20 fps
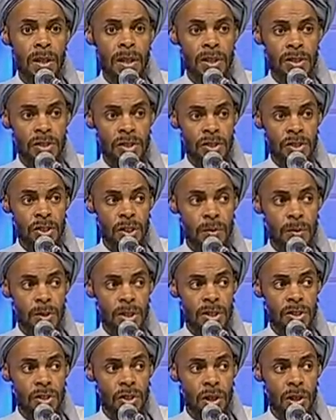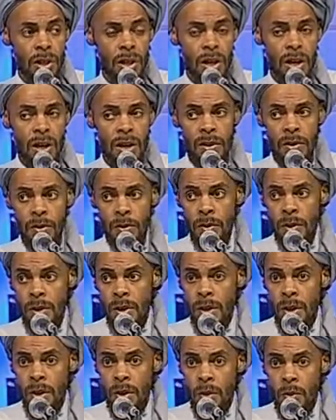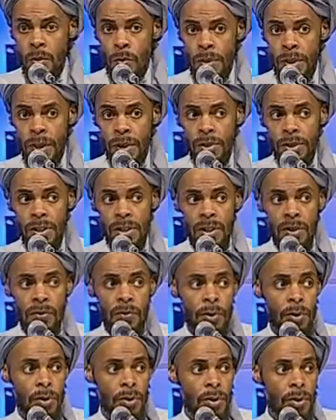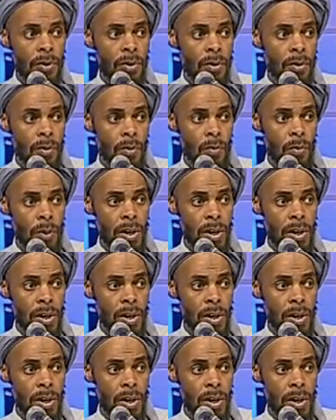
Ladies and gentlemen, inshallah, Without any further